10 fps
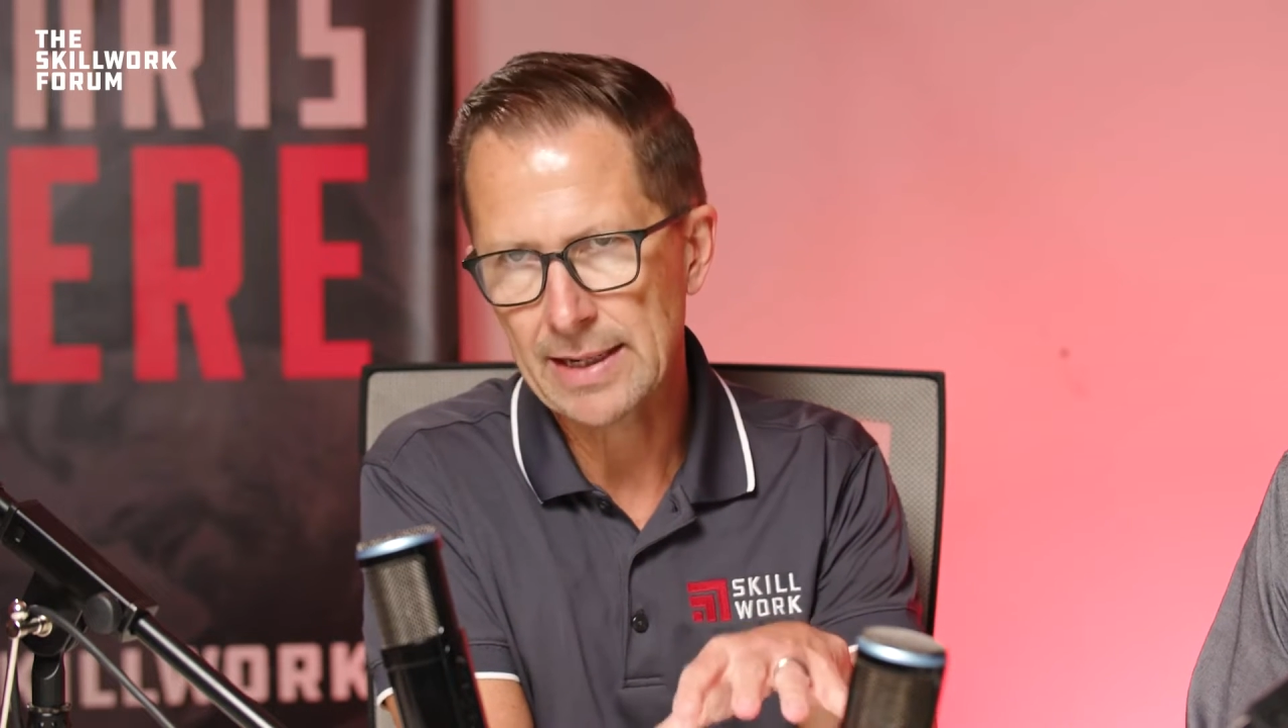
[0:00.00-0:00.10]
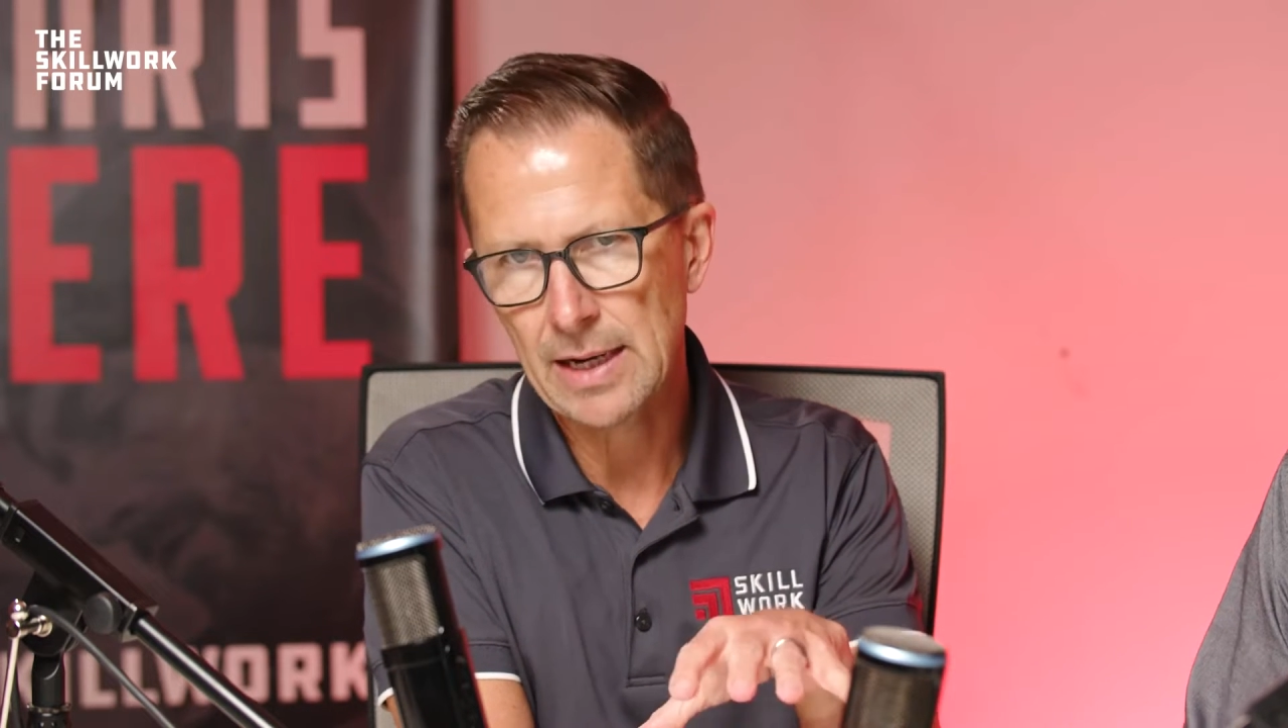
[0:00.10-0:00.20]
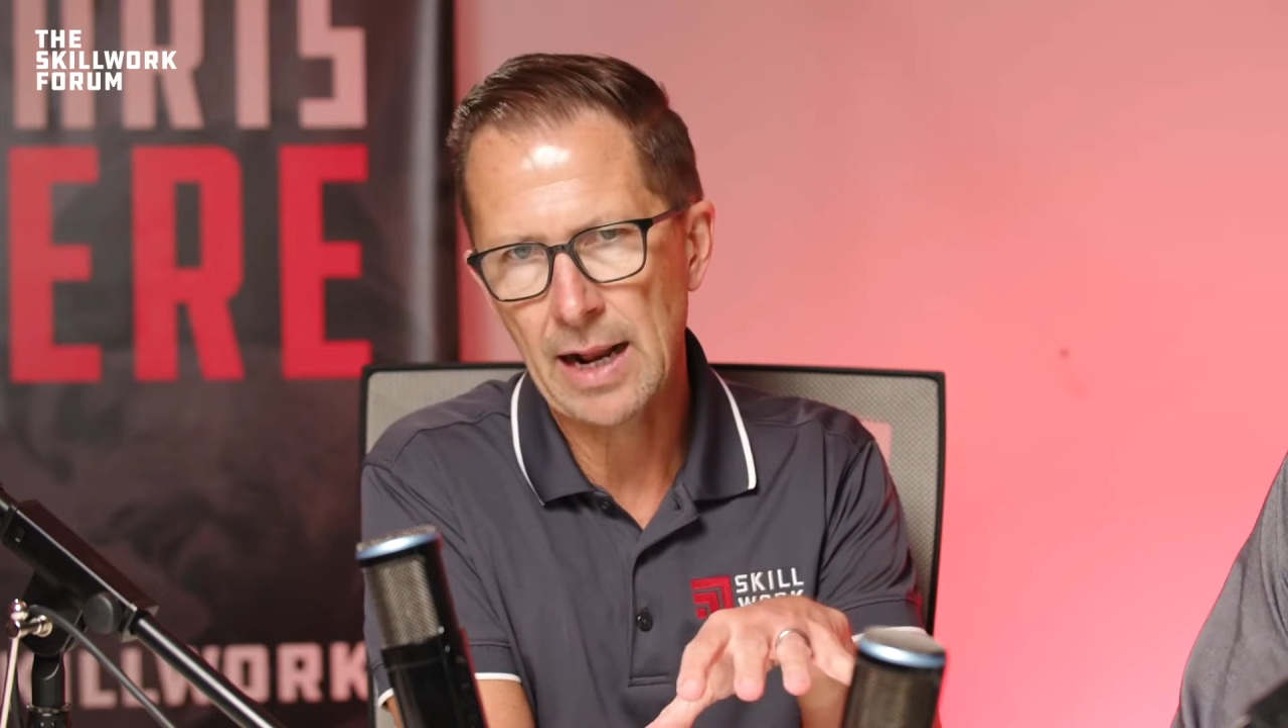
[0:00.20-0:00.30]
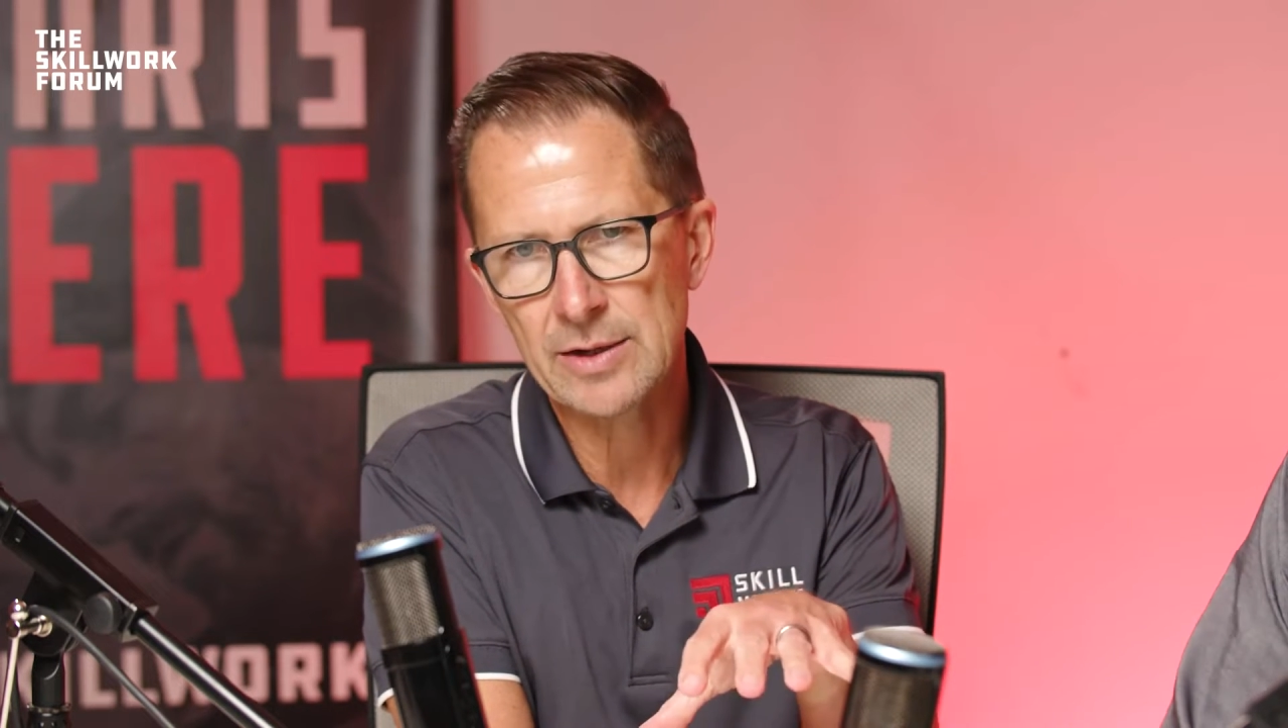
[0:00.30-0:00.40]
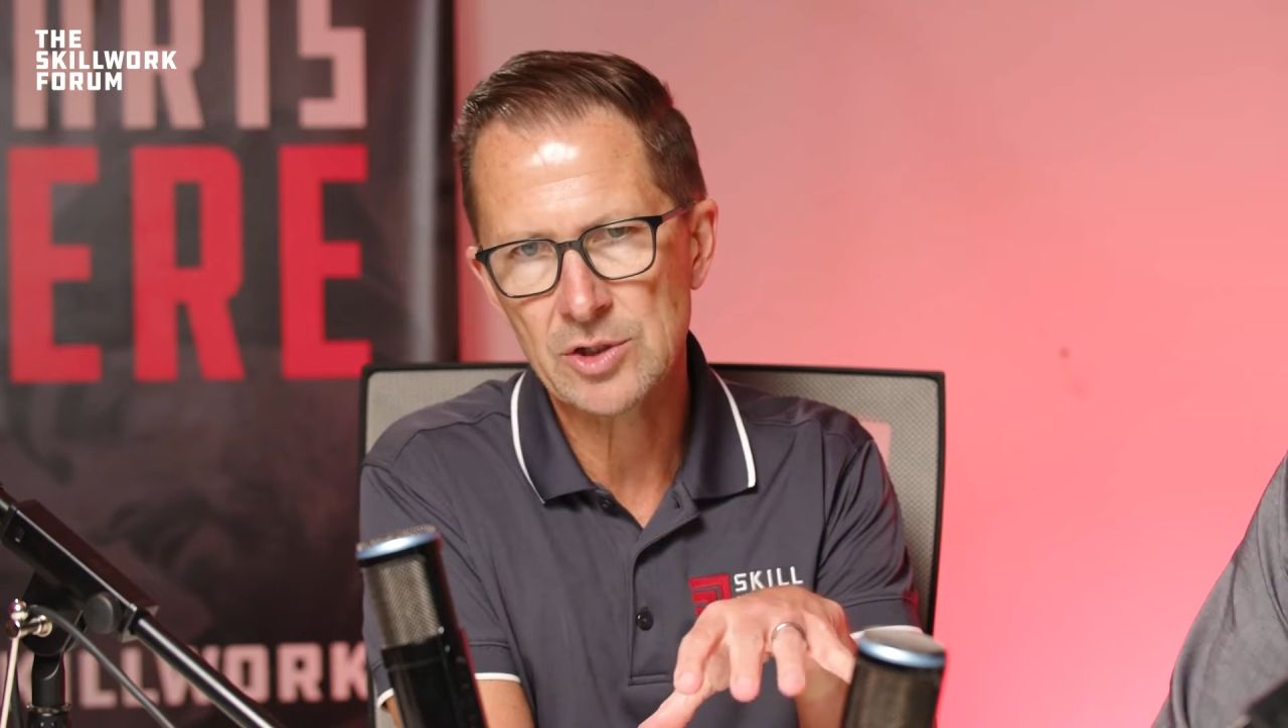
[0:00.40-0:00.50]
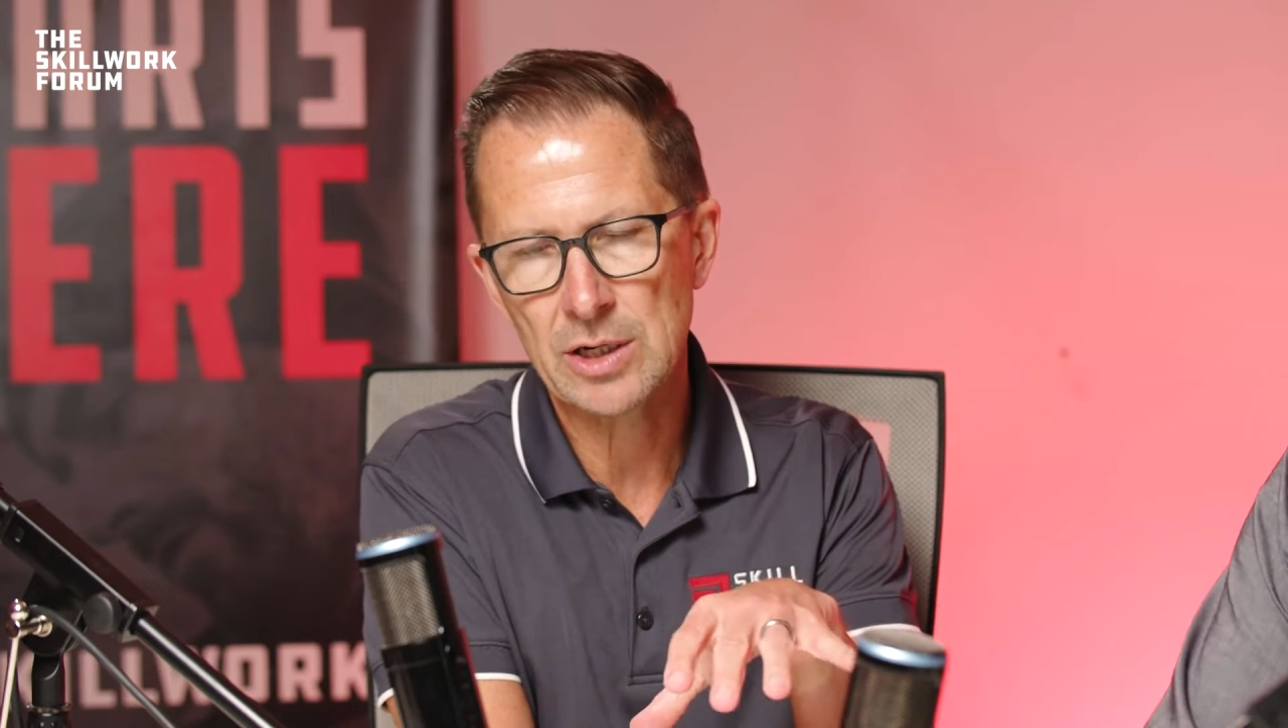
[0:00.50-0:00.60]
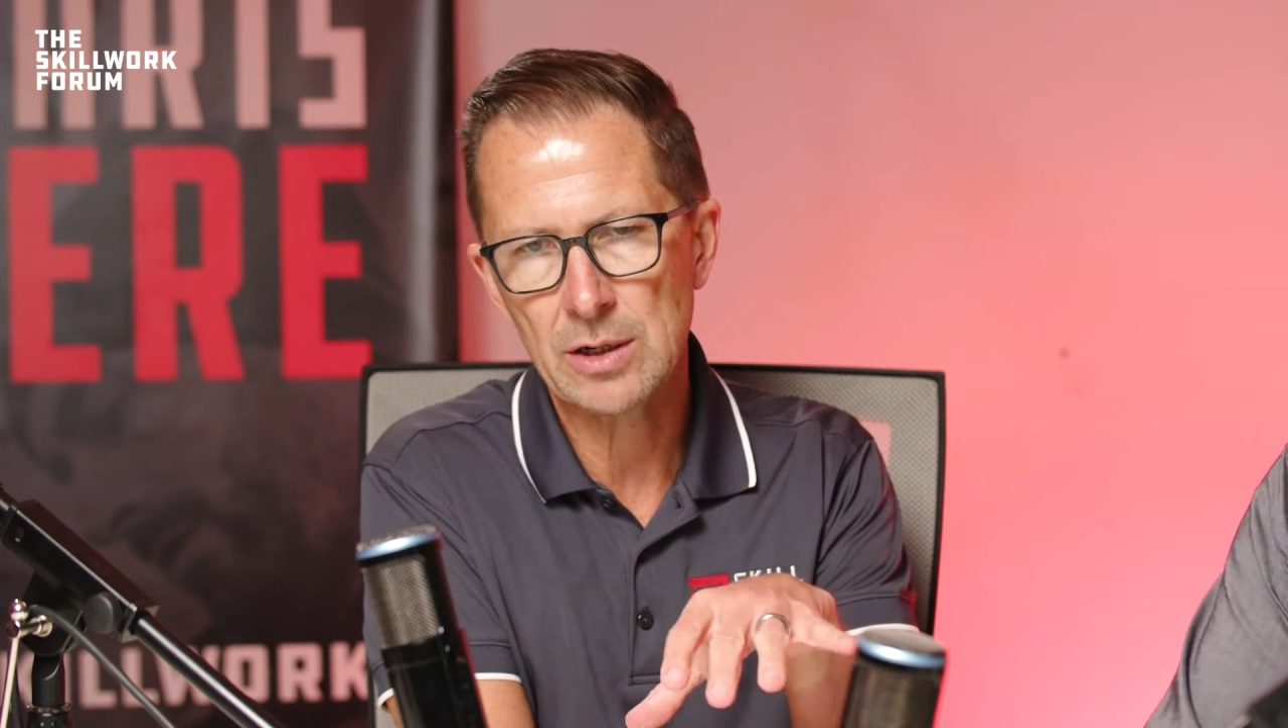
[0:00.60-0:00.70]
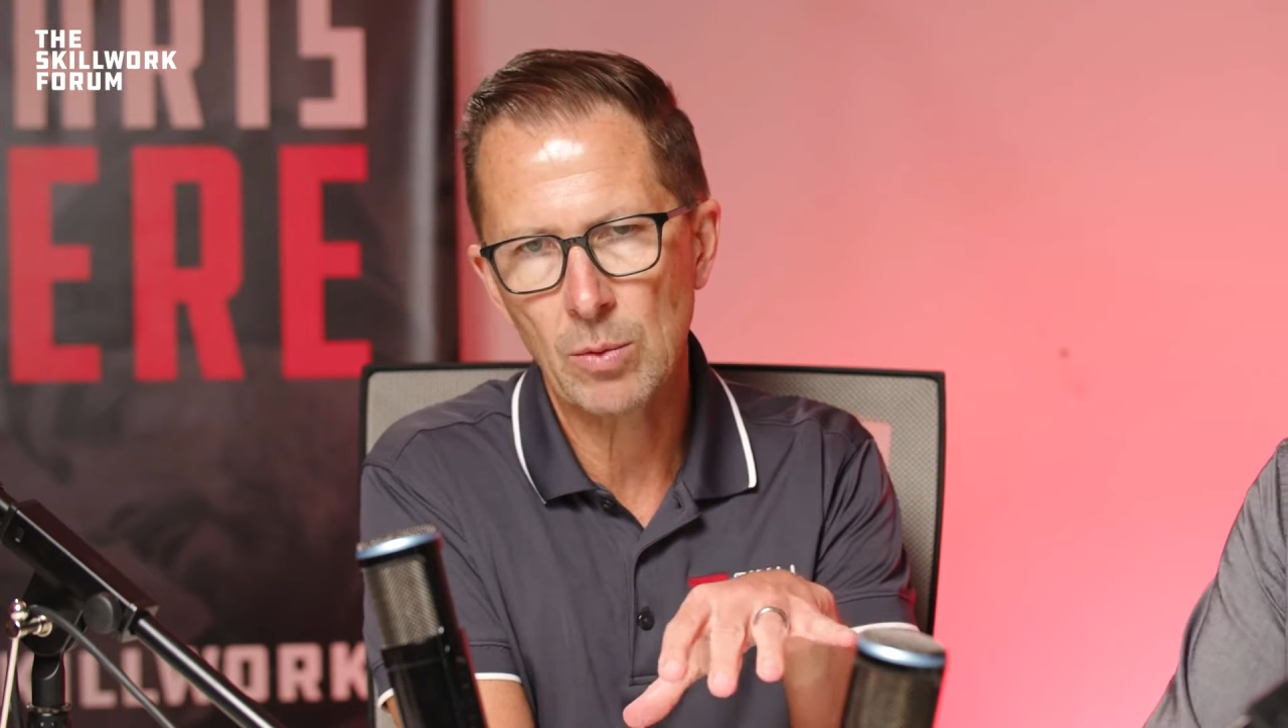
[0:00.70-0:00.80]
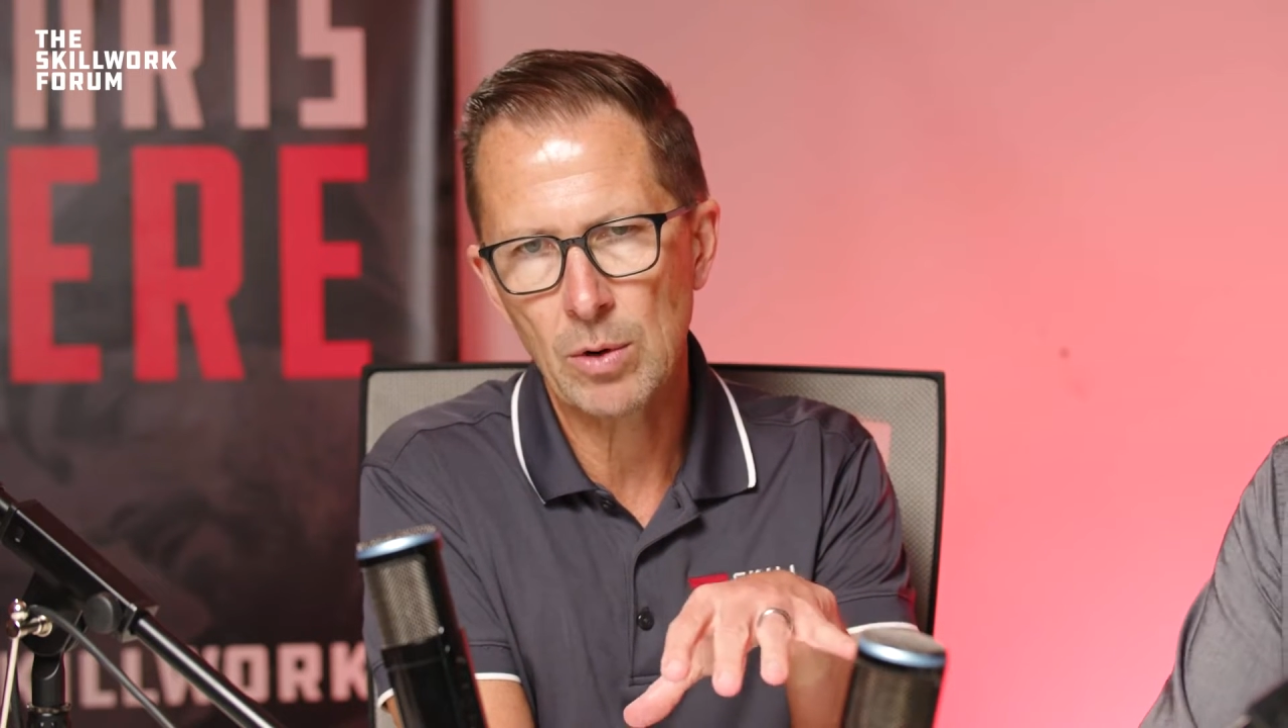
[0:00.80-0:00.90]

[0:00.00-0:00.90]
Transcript: technology.